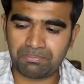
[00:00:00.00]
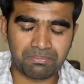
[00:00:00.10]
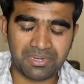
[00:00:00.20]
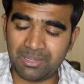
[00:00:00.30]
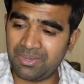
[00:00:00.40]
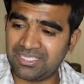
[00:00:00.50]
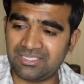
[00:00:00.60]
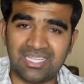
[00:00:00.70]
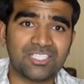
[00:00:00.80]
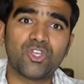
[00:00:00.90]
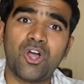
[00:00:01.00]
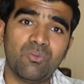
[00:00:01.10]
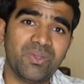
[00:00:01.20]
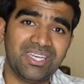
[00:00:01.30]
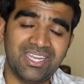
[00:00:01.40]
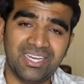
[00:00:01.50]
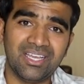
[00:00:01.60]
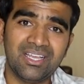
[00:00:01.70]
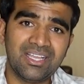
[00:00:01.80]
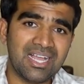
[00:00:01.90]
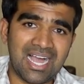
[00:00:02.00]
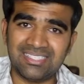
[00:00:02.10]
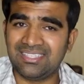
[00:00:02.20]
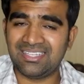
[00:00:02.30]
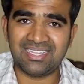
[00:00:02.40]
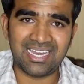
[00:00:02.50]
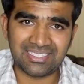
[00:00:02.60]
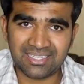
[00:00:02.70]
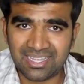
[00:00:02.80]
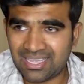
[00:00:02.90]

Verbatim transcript: Pretty much that's all we did. Other than that,